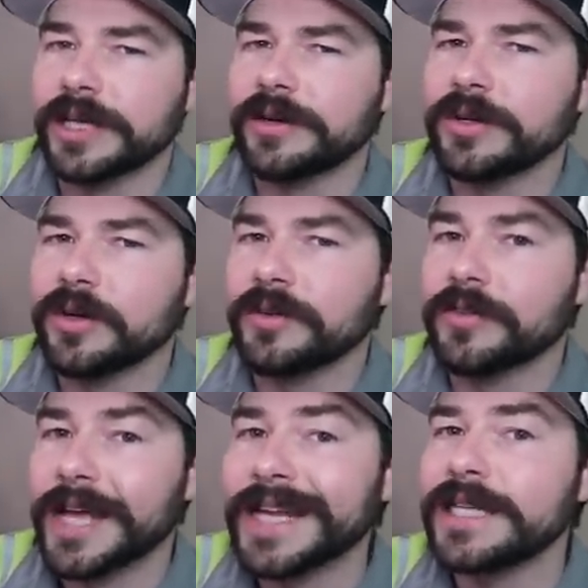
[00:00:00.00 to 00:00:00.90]
I don't know of
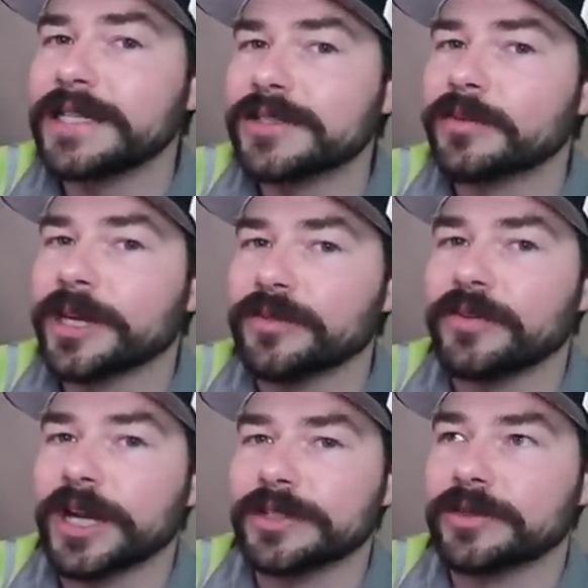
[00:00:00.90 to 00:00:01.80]
any diesel
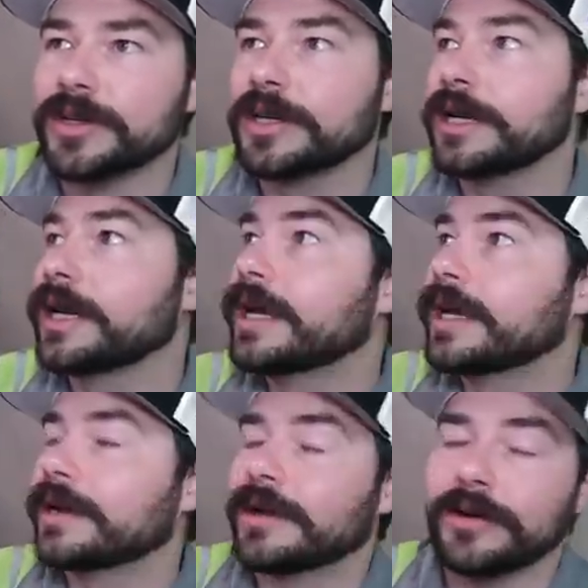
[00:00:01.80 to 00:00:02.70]
manufacturer,
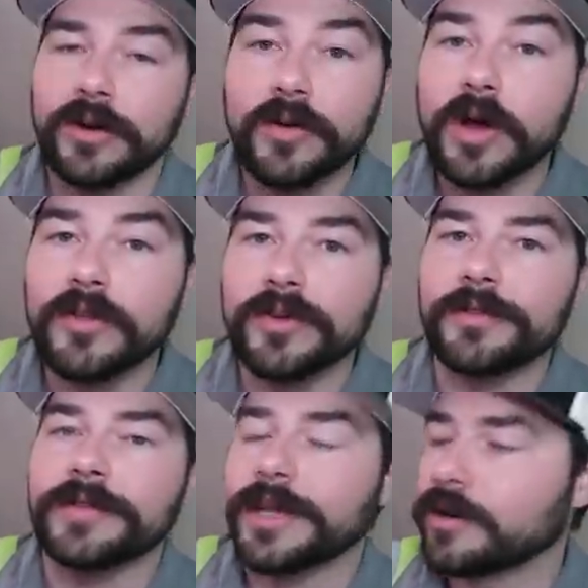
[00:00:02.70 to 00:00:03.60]
I don't know all of
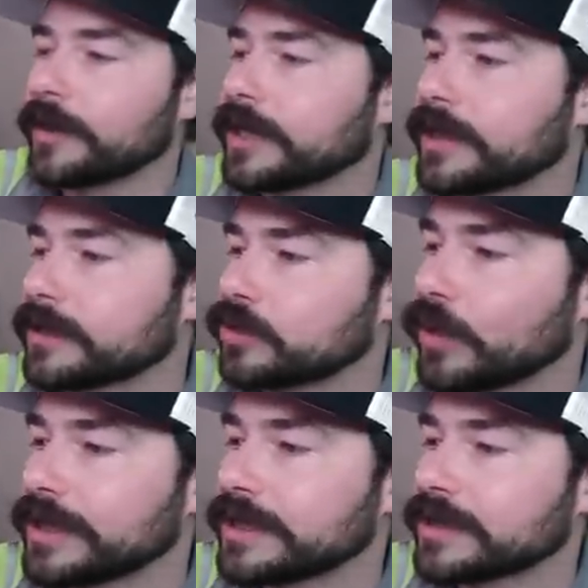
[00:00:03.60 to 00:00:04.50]
them, that are making
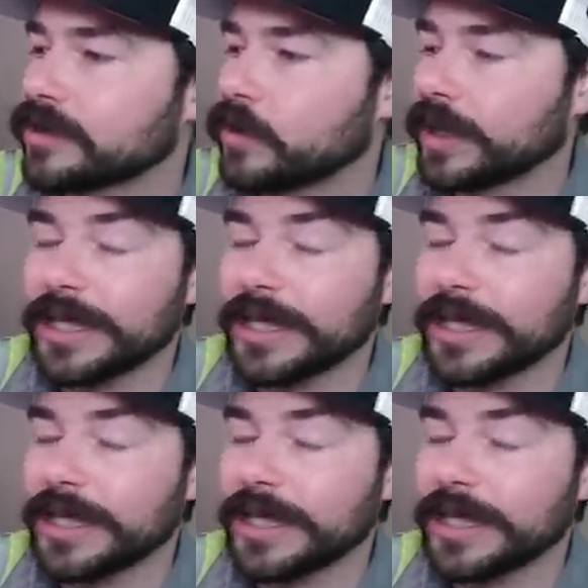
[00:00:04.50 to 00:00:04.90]
26 to 1.